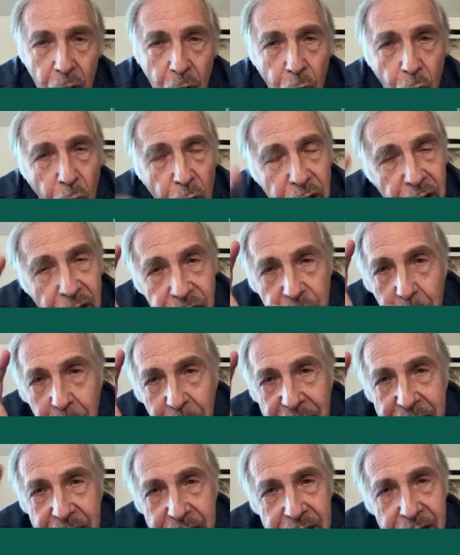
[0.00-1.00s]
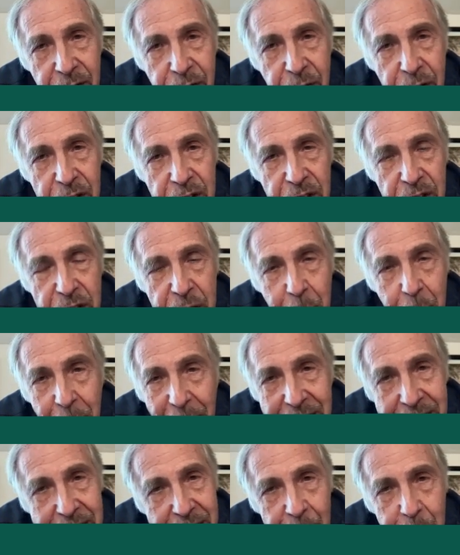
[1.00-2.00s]
All you have to make a difference is
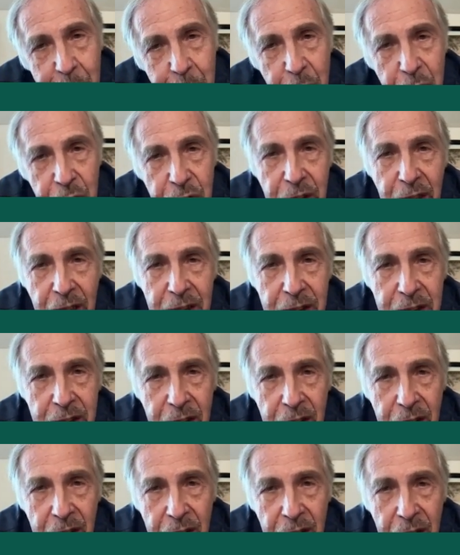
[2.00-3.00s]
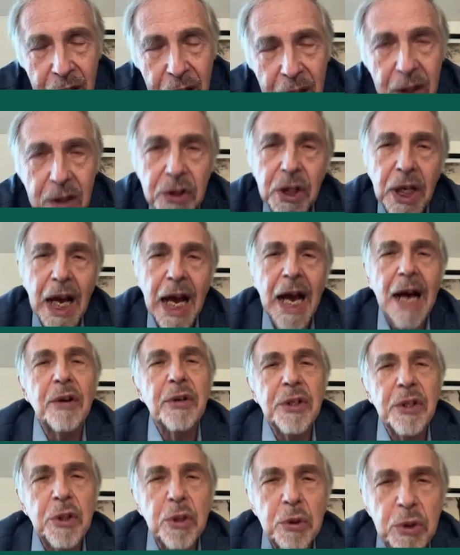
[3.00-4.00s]
about 10%. So how
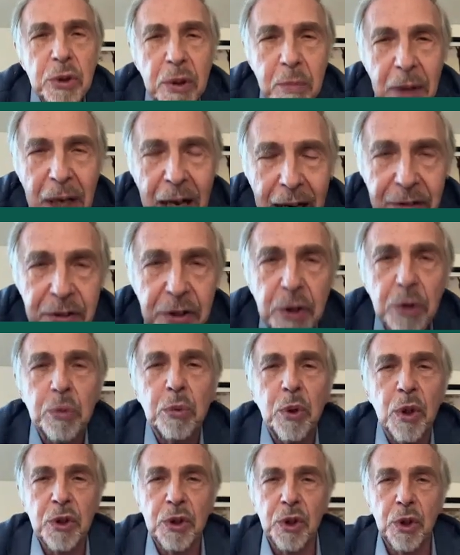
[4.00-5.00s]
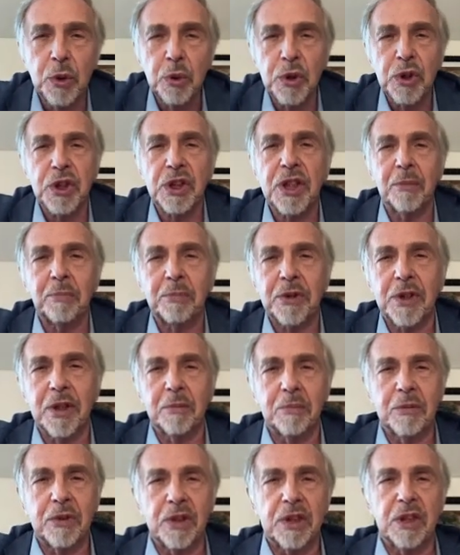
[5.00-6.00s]
do you reduce
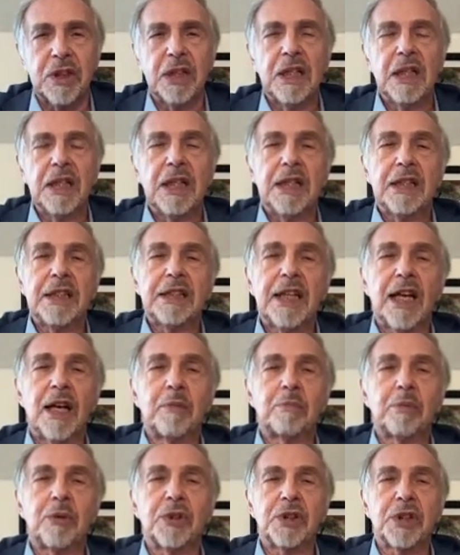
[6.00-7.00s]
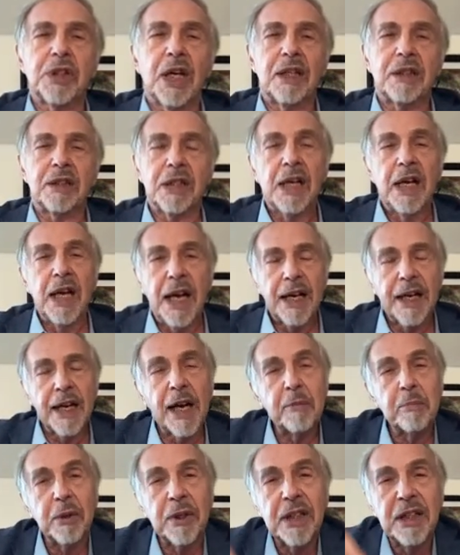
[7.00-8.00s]
symptoms 10%? And
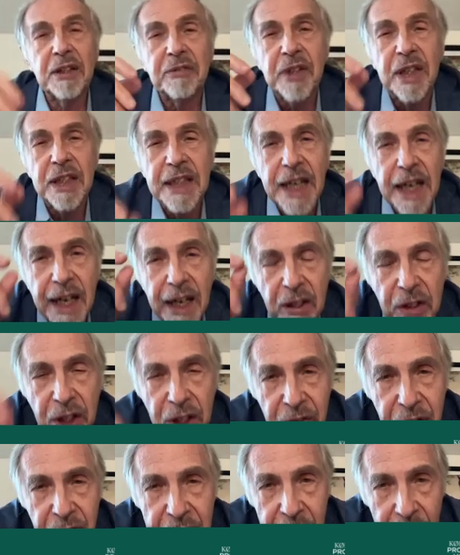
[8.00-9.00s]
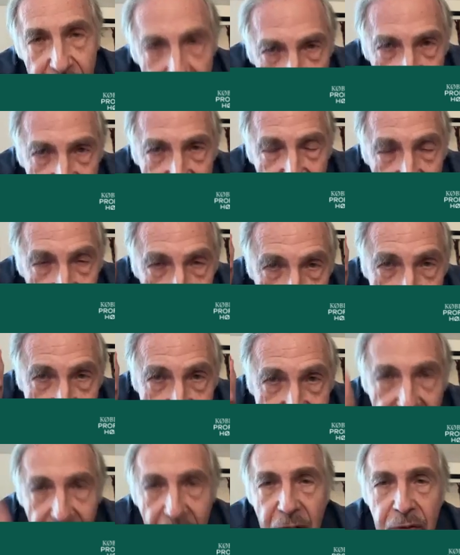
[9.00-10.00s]
I believe that caregiving in and of
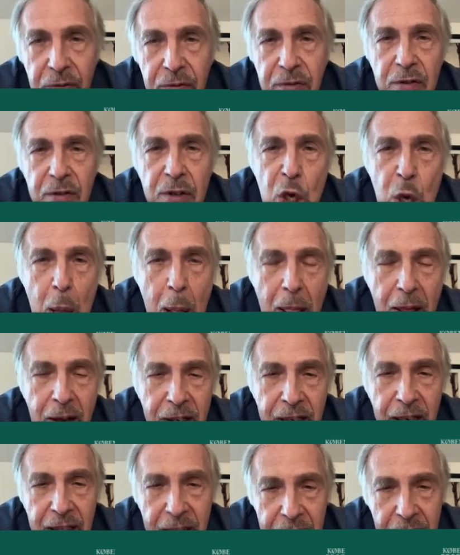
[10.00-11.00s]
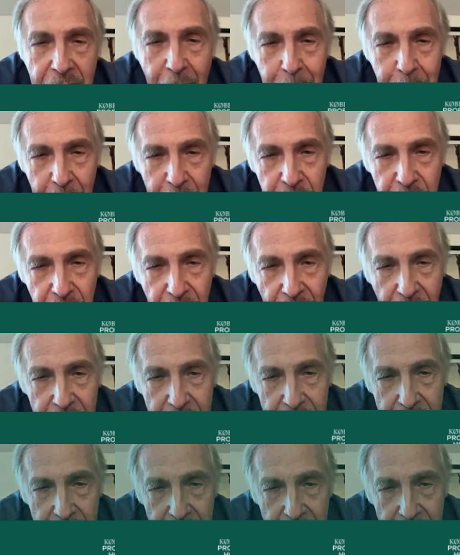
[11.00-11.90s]
itself can accomplish that.